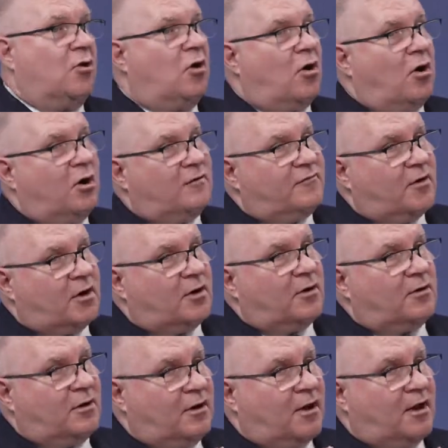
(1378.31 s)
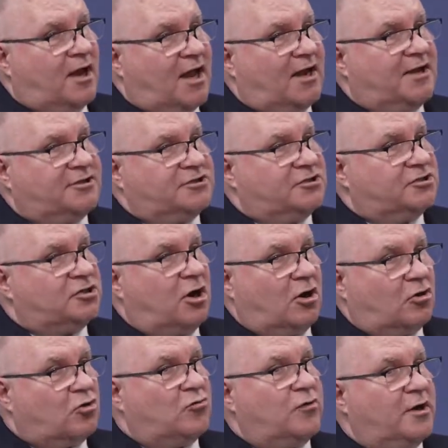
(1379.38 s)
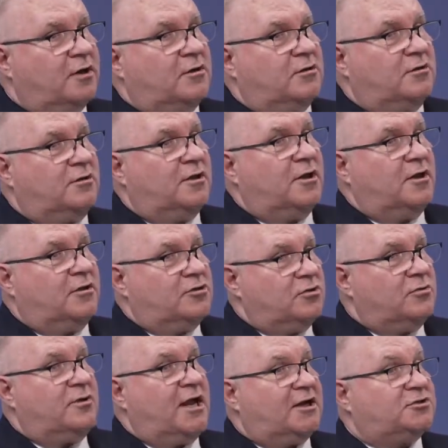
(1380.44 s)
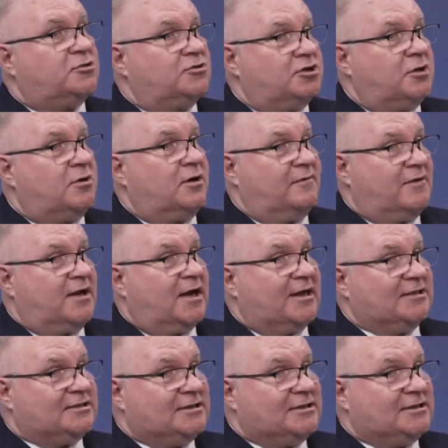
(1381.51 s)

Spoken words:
All of our alliances are critical to national security of the United